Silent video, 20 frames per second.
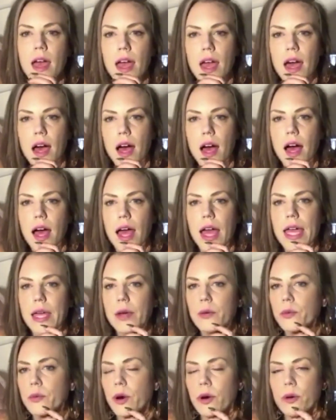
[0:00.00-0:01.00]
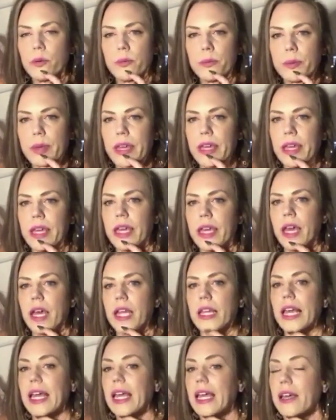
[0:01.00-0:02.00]
It won't be
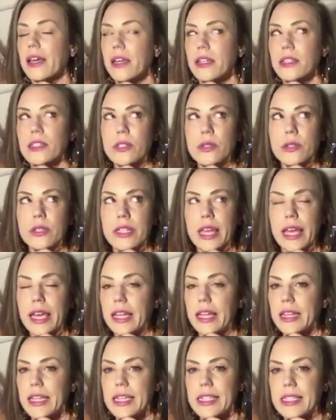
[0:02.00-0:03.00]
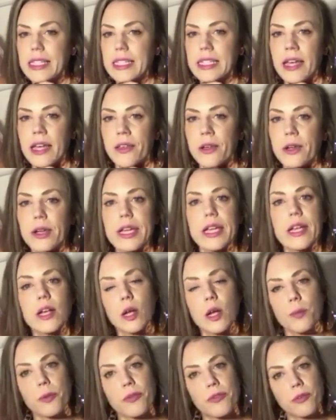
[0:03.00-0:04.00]
like until like at least another
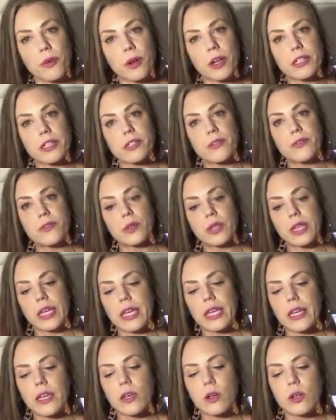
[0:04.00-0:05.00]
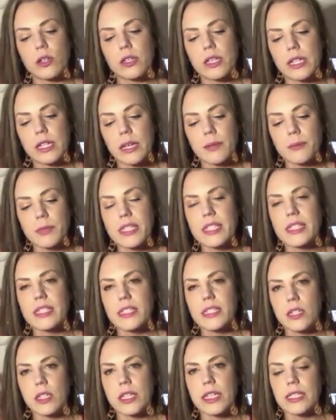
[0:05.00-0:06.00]
year before it's fully healed, and I'm
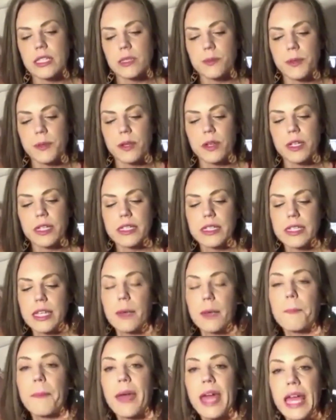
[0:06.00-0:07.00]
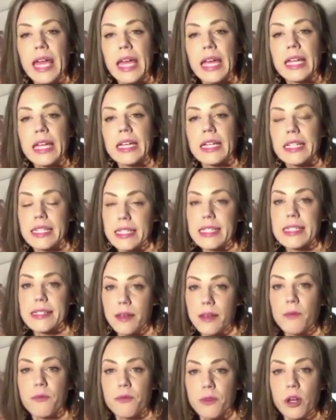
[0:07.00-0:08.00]
still experiencing pain and
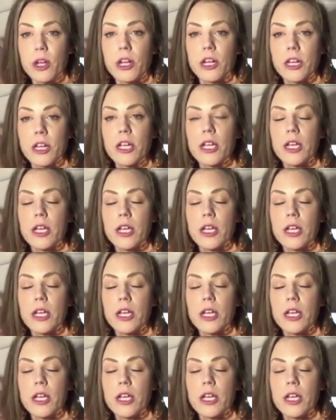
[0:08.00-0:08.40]
discomfort